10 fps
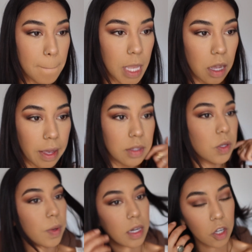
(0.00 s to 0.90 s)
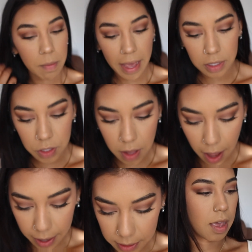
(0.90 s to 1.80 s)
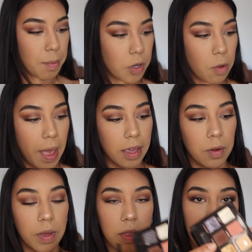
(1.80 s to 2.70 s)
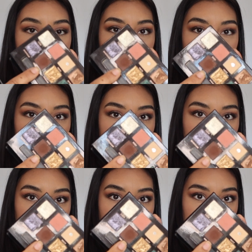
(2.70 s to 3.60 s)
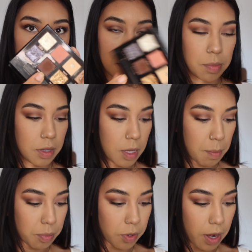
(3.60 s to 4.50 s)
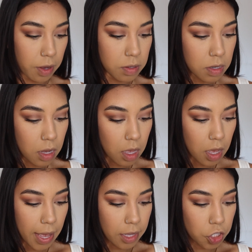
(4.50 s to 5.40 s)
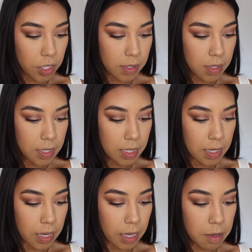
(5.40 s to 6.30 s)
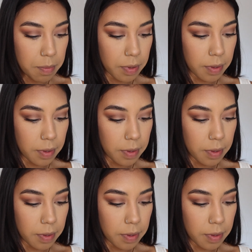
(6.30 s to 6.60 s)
Okay, so we're gonna go back into the eyes. I'm gonna go back in with the Parallel, this dark deep brown, and just the tip.